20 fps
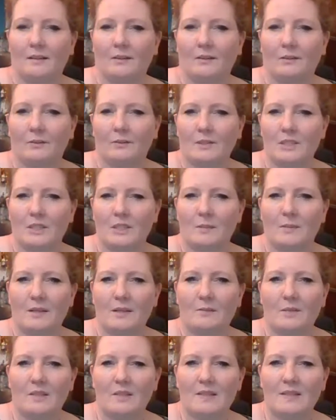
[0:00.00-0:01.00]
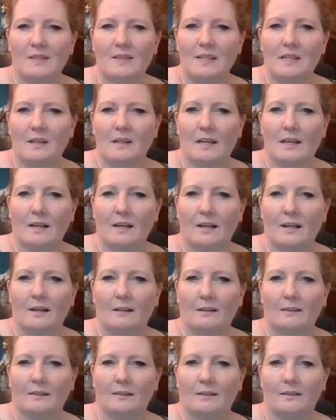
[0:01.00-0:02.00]
So I want you to be able to see that
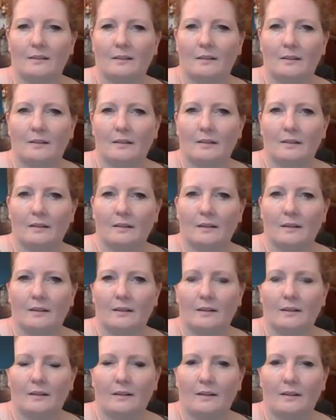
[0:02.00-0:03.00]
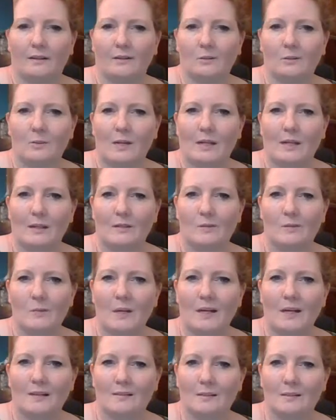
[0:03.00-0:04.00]
color as well as
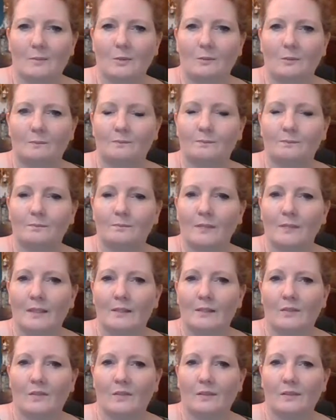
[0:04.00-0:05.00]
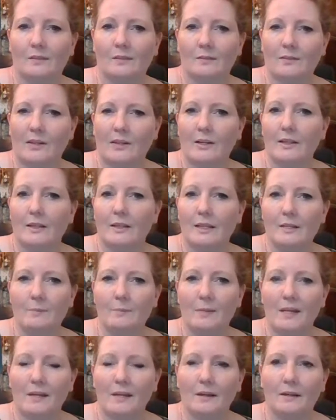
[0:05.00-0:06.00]
possible. So this is a very light
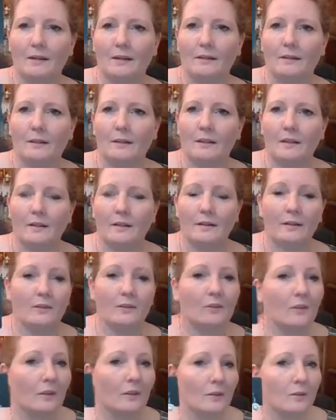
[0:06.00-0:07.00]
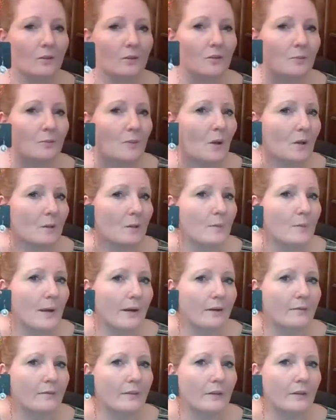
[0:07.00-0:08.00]
pink. These are a little smaller
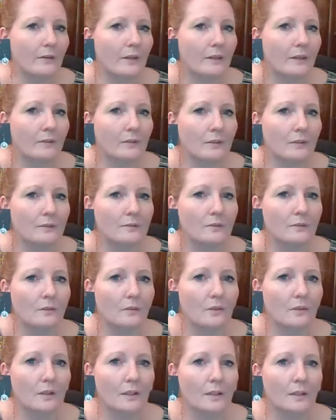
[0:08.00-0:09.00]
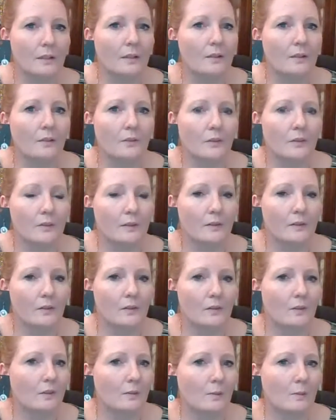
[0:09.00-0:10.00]
pair of earrings. So this
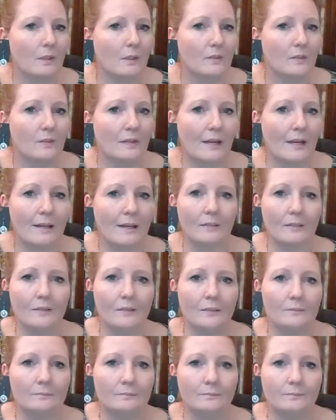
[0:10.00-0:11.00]
is going to be the size.